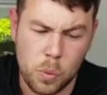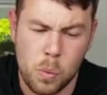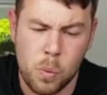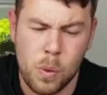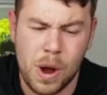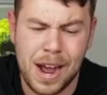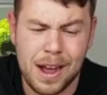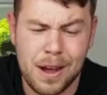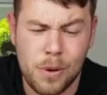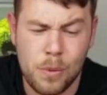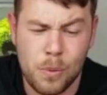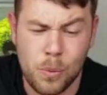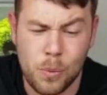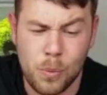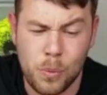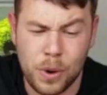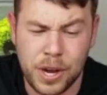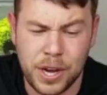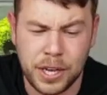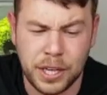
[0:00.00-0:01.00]
Wow,
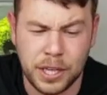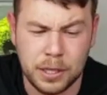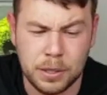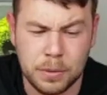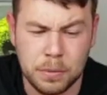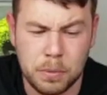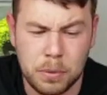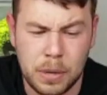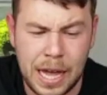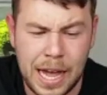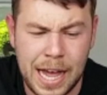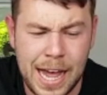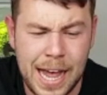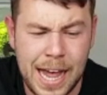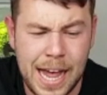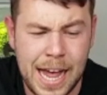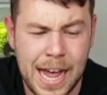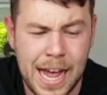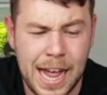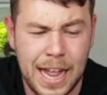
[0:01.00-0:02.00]

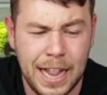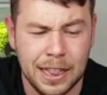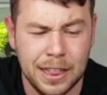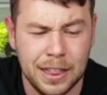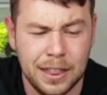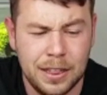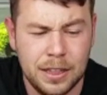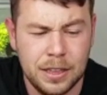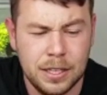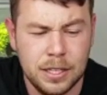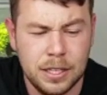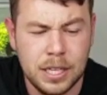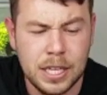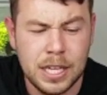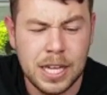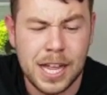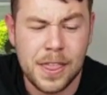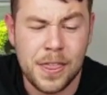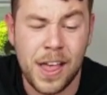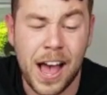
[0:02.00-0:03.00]
hell,
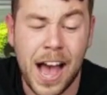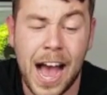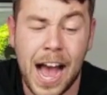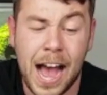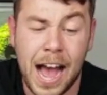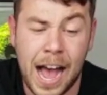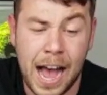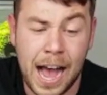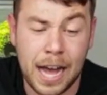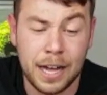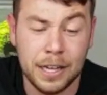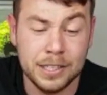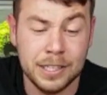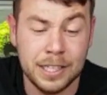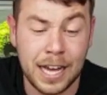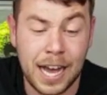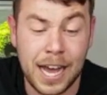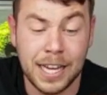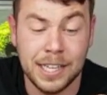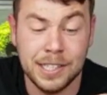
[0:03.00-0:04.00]

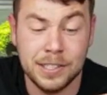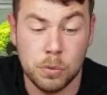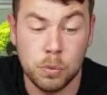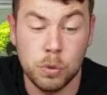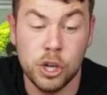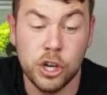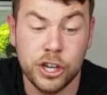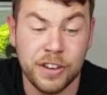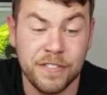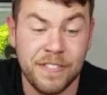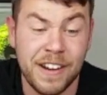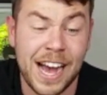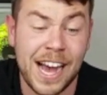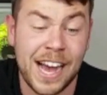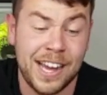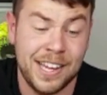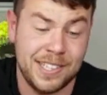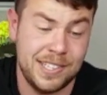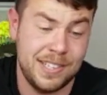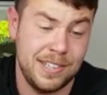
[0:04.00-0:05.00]
that is a work of
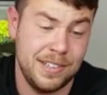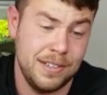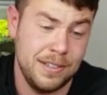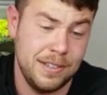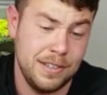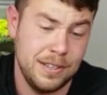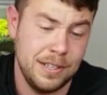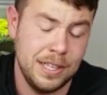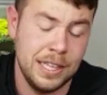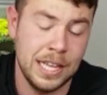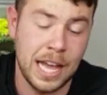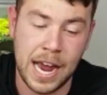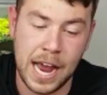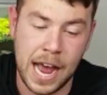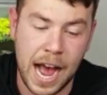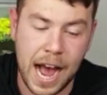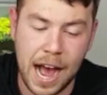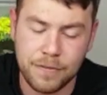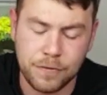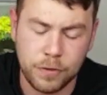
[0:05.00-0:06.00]
art. Like,
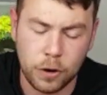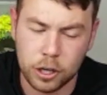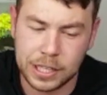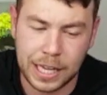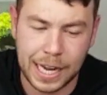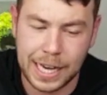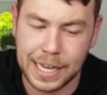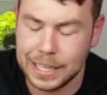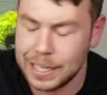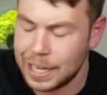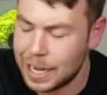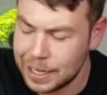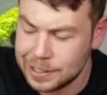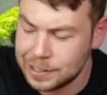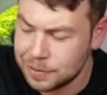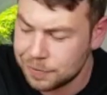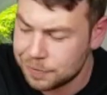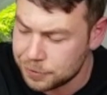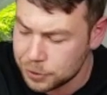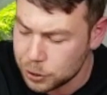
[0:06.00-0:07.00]
I thought that
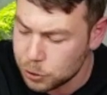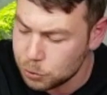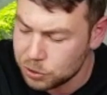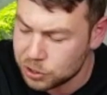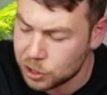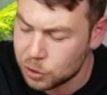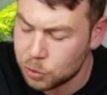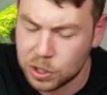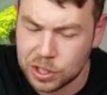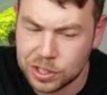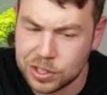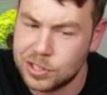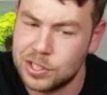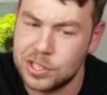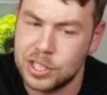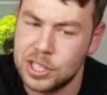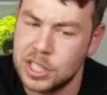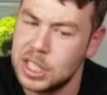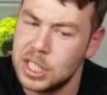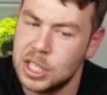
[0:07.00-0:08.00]
inline diffuser
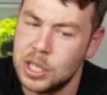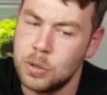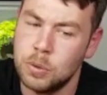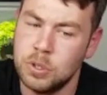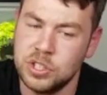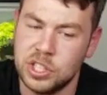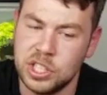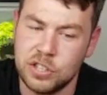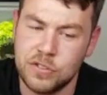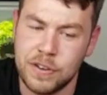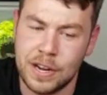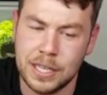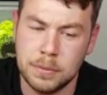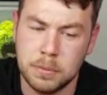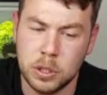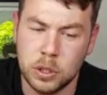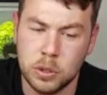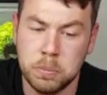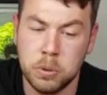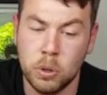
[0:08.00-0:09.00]
was
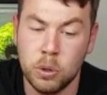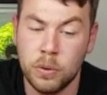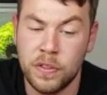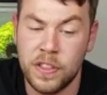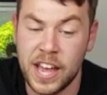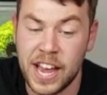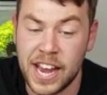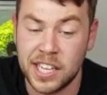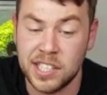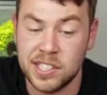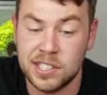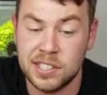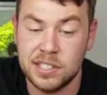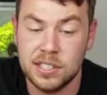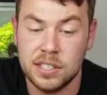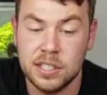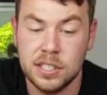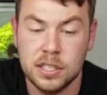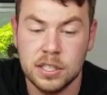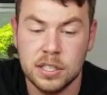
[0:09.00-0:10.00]
incredible, but this.